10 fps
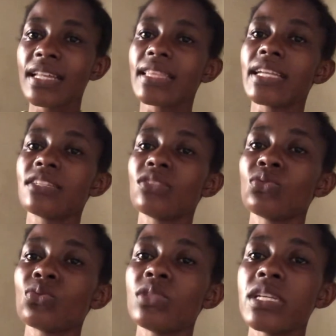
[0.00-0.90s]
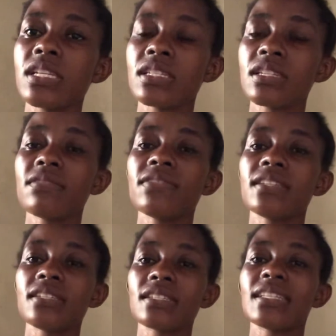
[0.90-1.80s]
32 days. If it
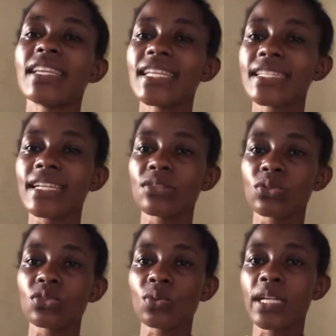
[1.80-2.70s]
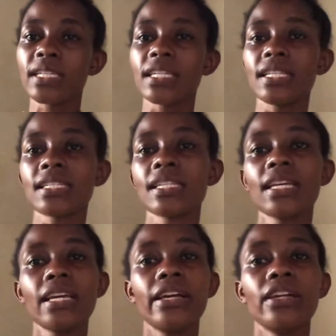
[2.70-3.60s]
is less than 21 days,
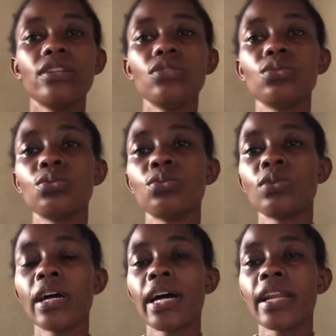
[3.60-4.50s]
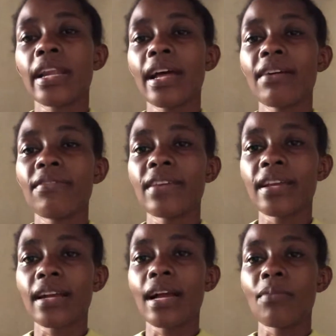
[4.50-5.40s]
you are having
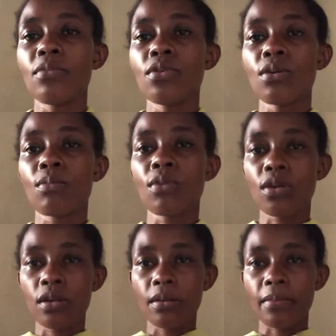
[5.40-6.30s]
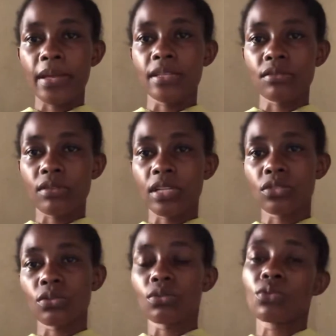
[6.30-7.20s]
abnormal
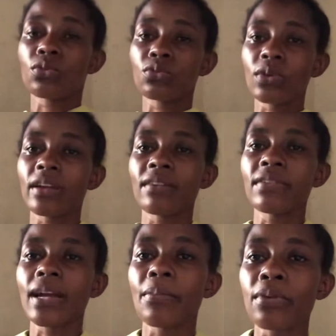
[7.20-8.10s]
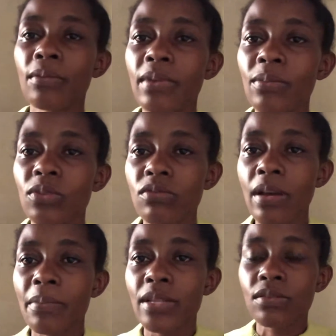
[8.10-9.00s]
menstruation, or you are having a problem with your
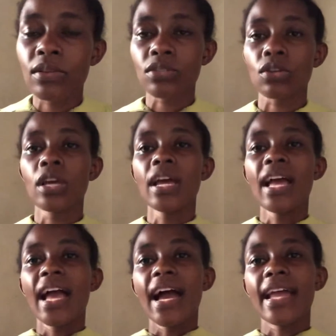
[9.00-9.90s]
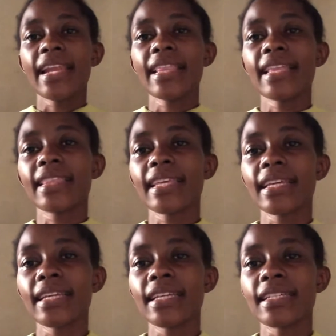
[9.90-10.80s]
menstruation. Another
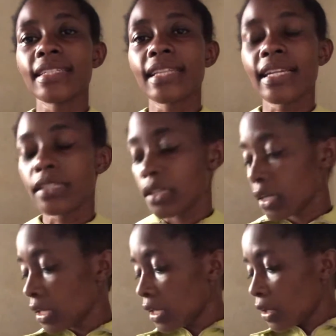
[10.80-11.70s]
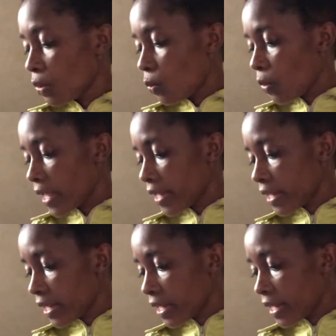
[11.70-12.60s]
thing is that
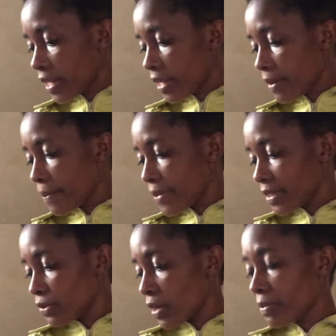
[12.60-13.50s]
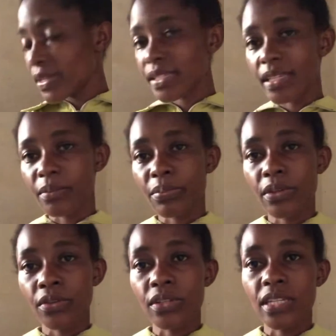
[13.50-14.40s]
when you are missing
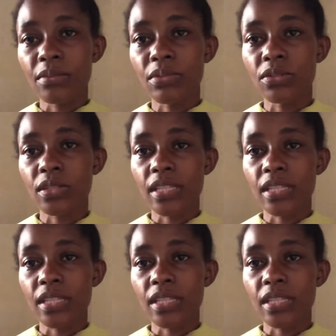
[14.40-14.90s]
period in between